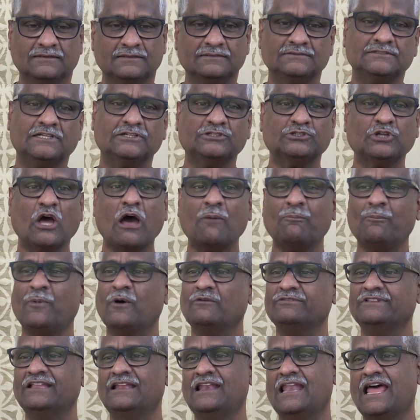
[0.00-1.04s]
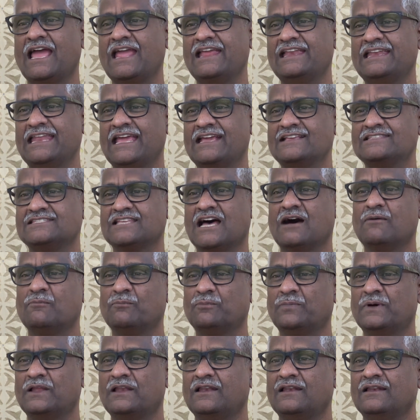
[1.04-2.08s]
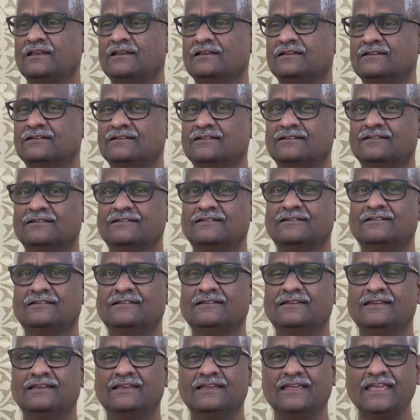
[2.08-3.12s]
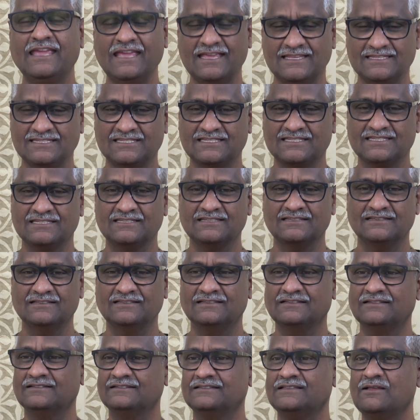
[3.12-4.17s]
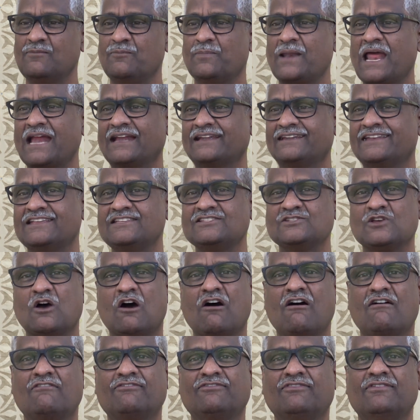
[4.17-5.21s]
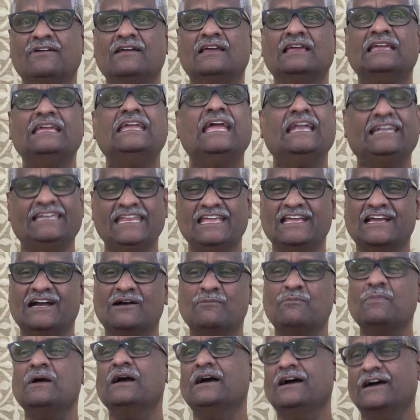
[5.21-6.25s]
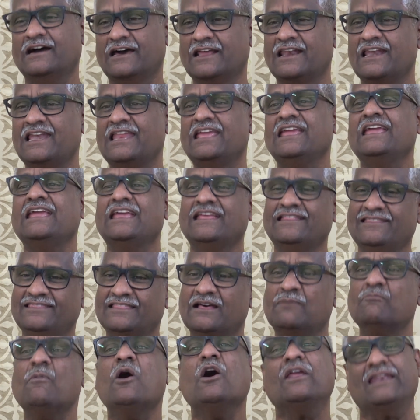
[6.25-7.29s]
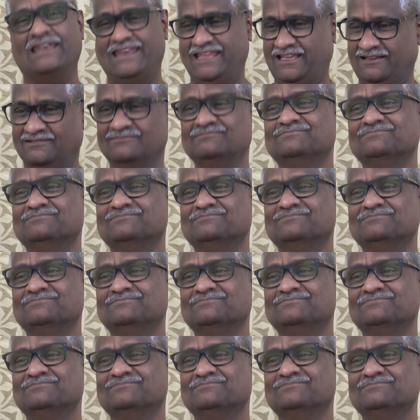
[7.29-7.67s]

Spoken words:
The top of the line example is the practice of getting up early in the morning.